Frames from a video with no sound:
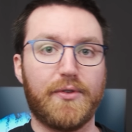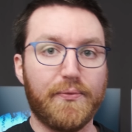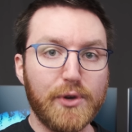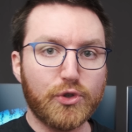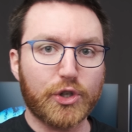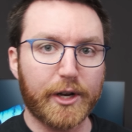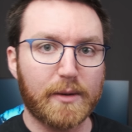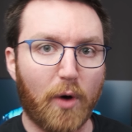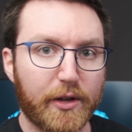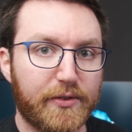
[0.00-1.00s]
the
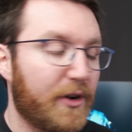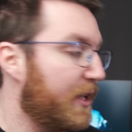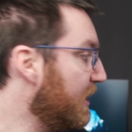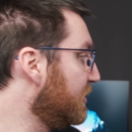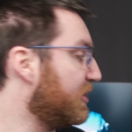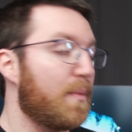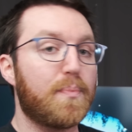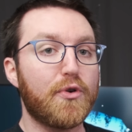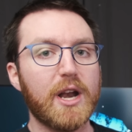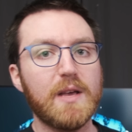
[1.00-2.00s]
ViewSonic monitor is a
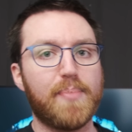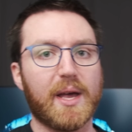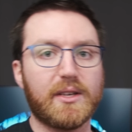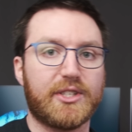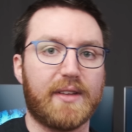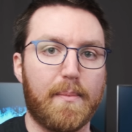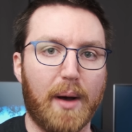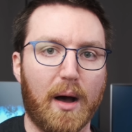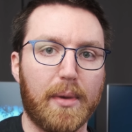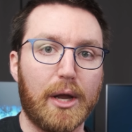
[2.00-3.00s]
pretty big step
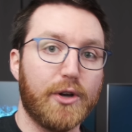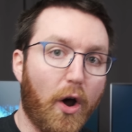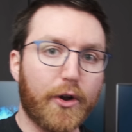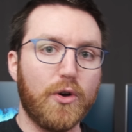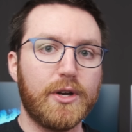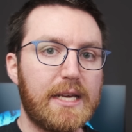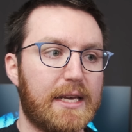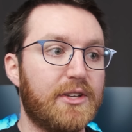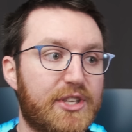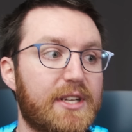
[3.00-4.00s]
up. Not only
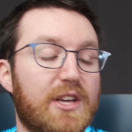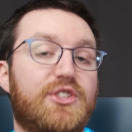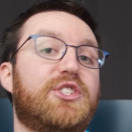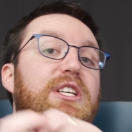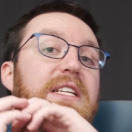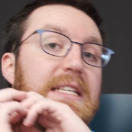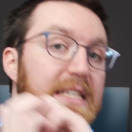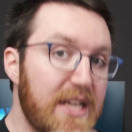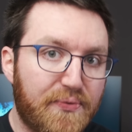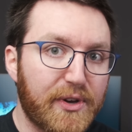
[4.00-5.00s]
is it a
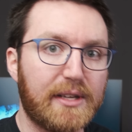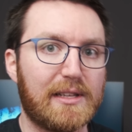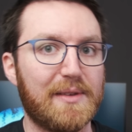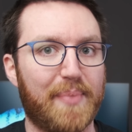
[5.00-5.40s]
significantly